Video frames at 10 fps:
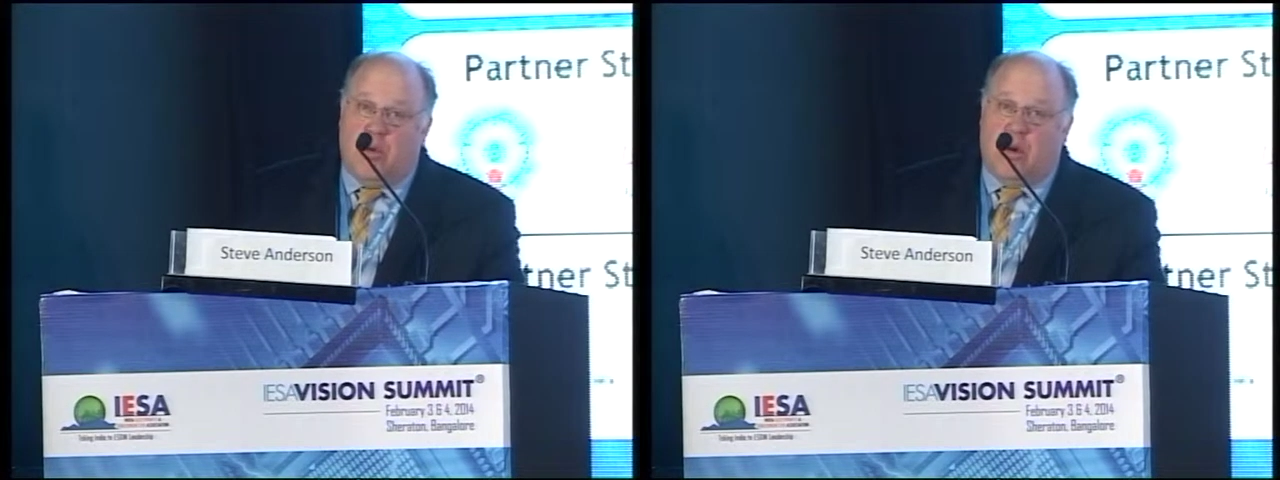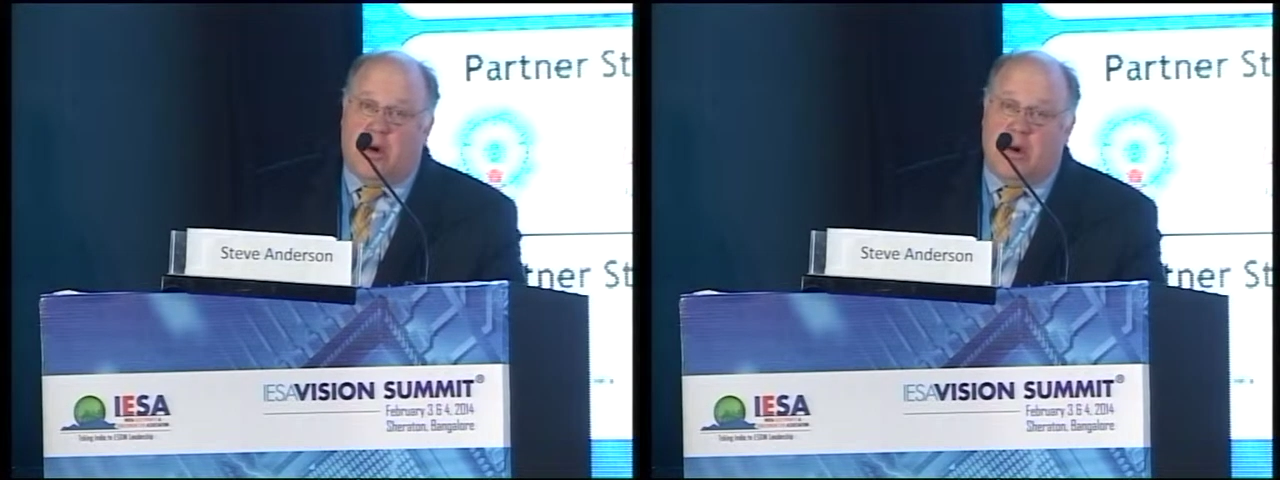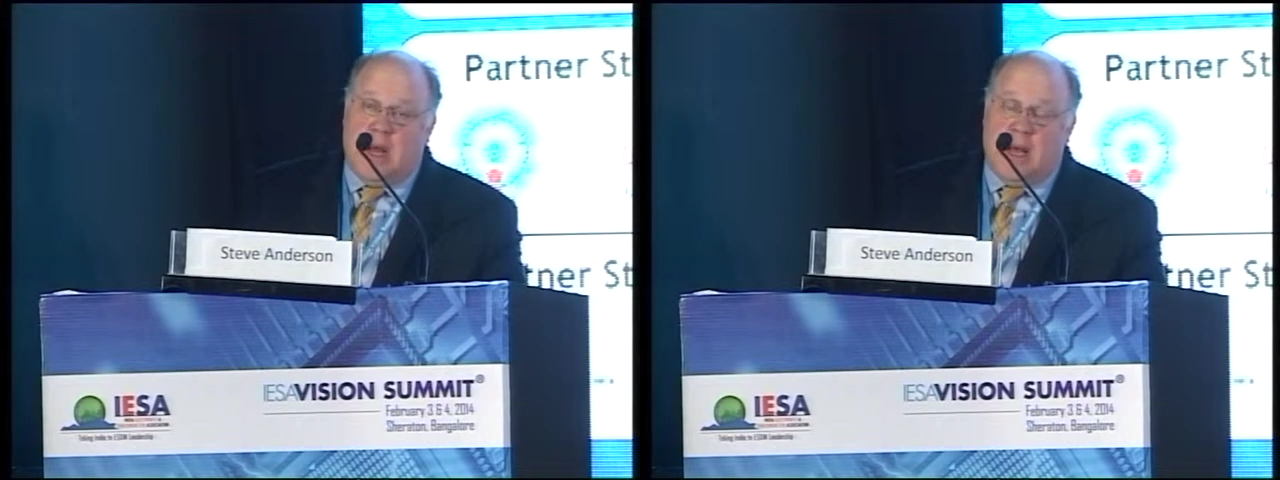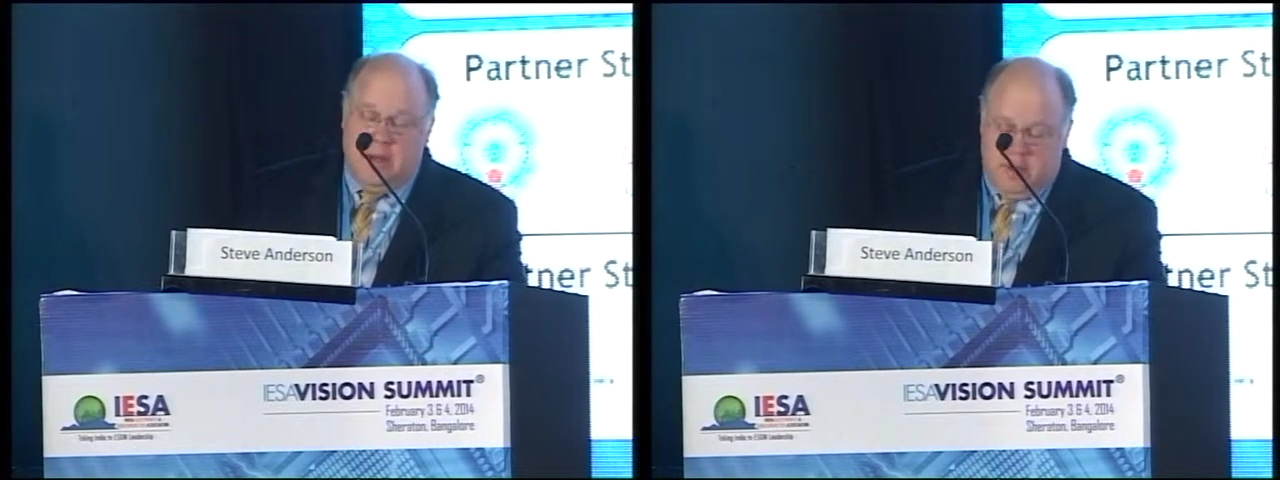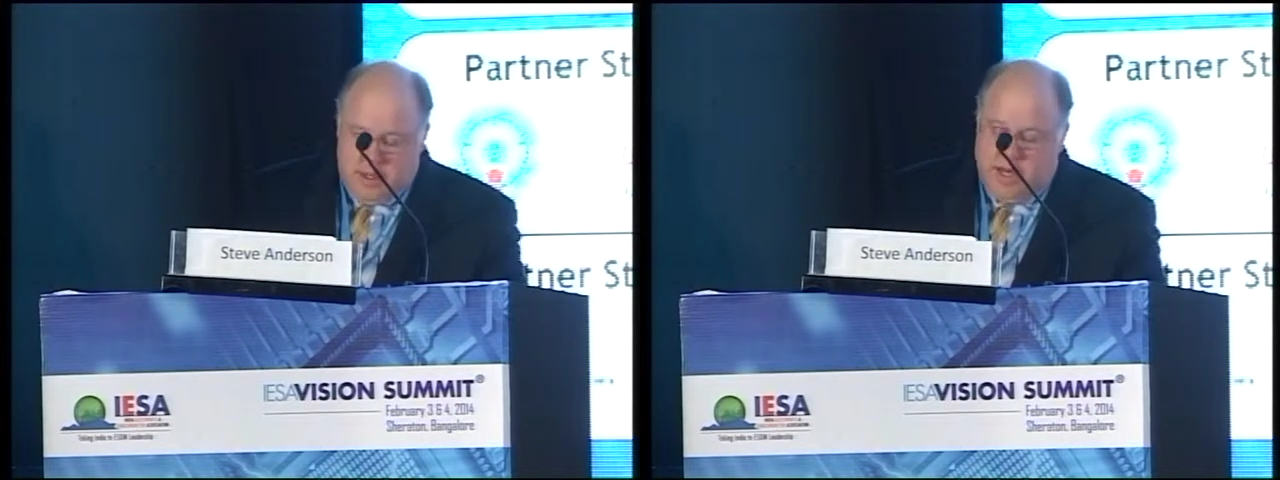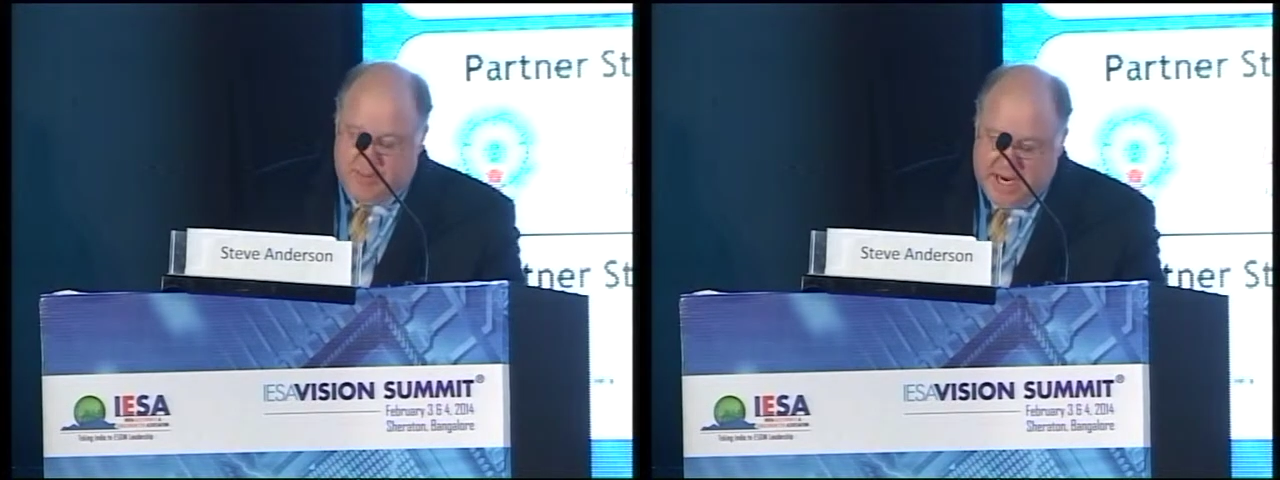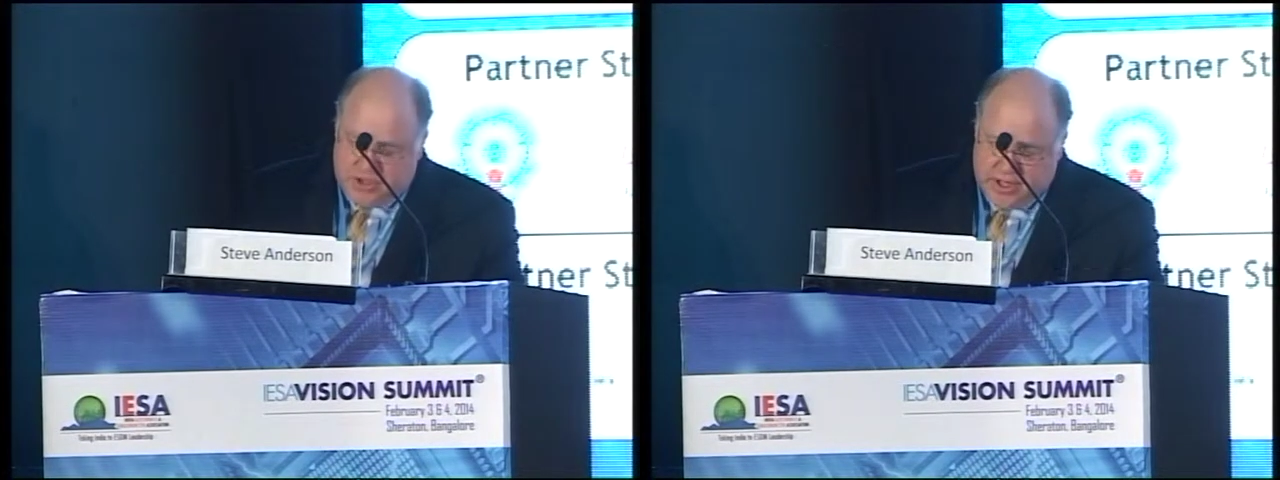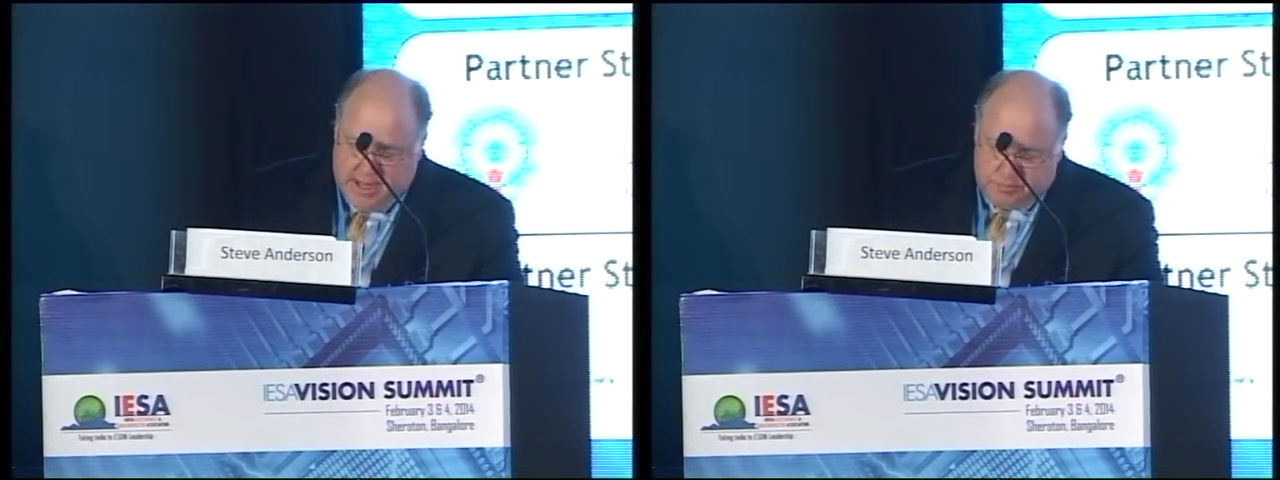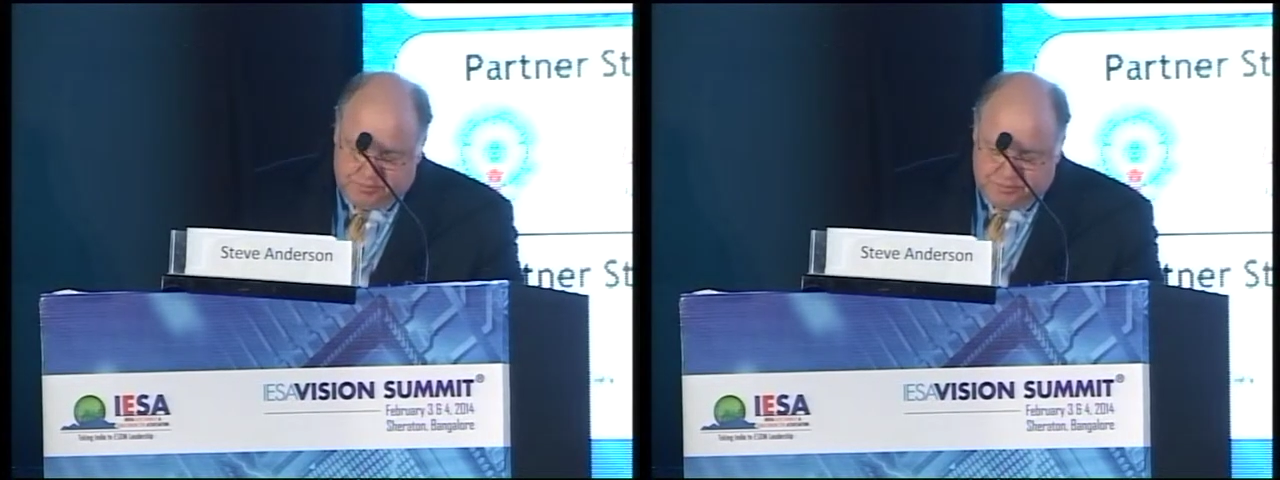or in my shop.